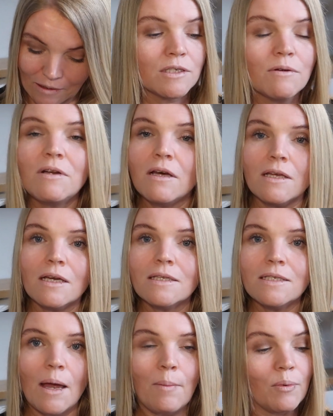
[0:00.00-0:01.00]
So another
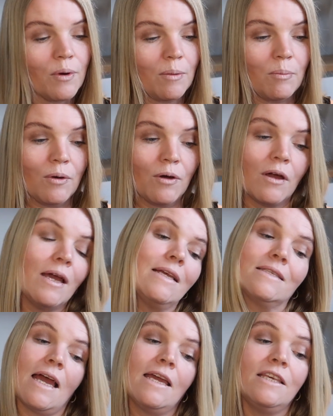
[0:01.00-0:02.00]
contemporary book
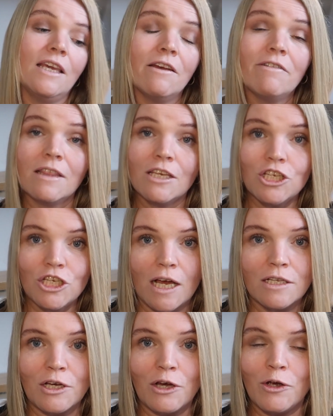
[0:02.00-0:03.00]
is A Year in the
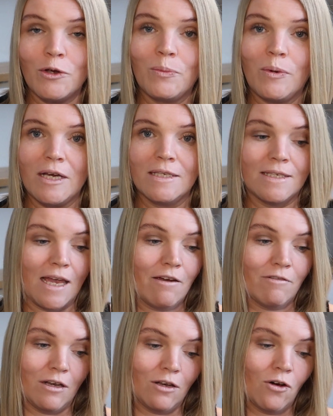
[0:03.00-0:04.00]
Chateau by
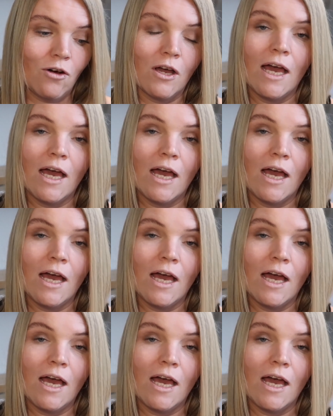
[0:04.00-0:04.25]
Sarah Long.